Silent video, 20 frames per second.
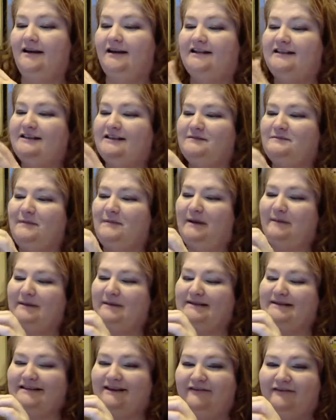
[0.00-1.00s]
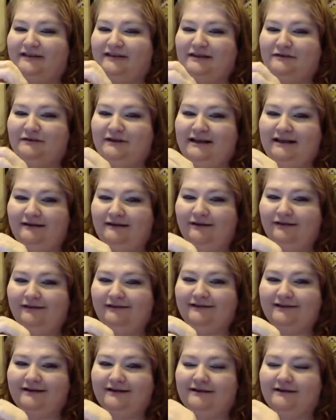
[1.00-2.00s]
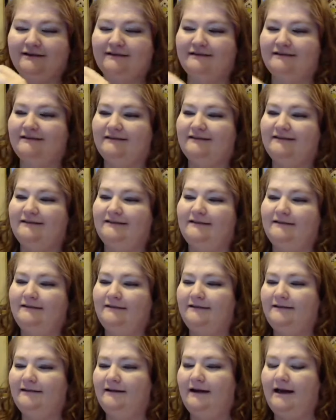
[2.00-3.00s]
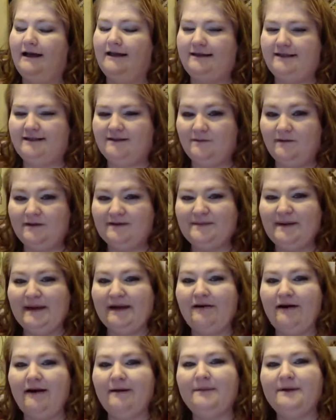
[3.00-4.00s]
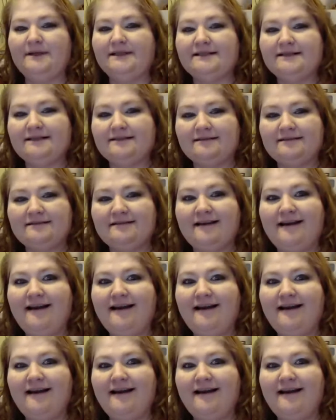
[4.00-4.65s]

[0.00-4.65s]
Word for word: I just made myself a new needle holder. And this was my grandma's.